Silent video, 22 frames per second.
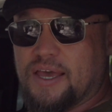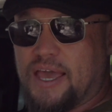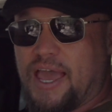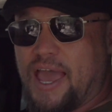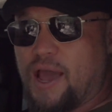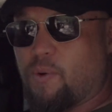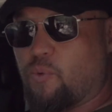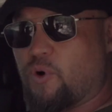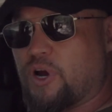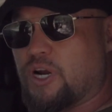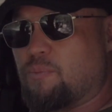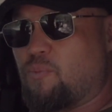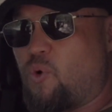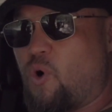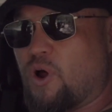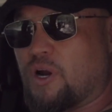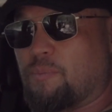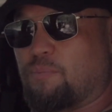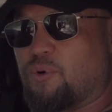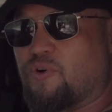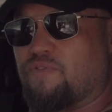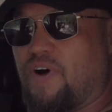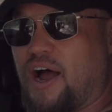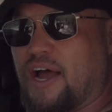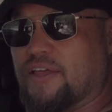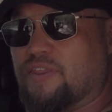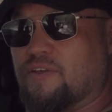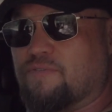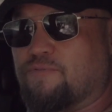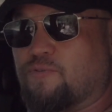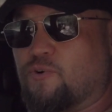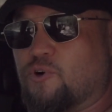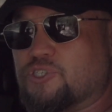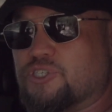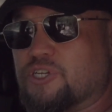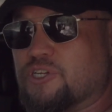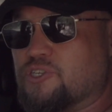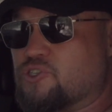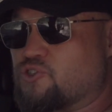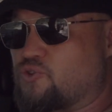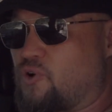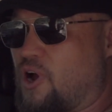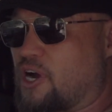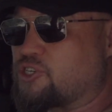And we're going to want to provide the first
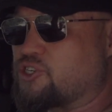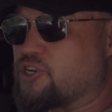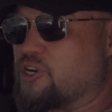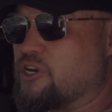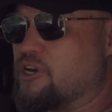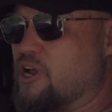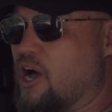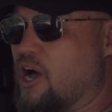instruction